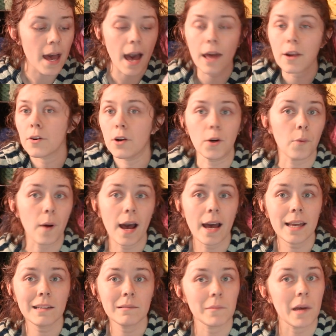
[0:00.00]
I don't know
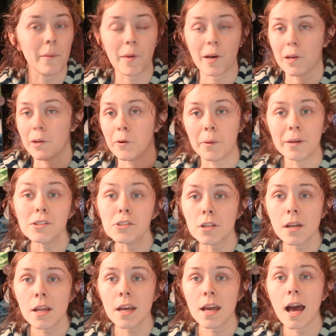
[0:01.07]
why. I'm not gonna
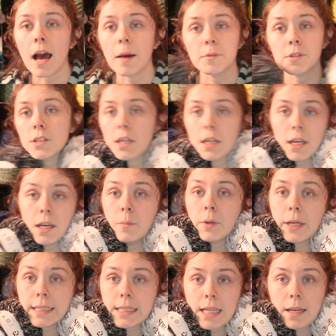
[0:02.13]
question it. I'm just gonna
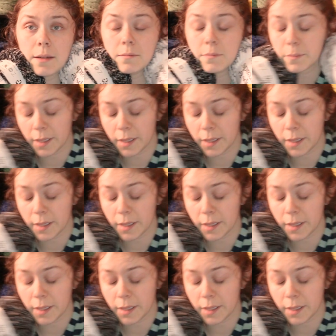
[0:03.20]
embrace it.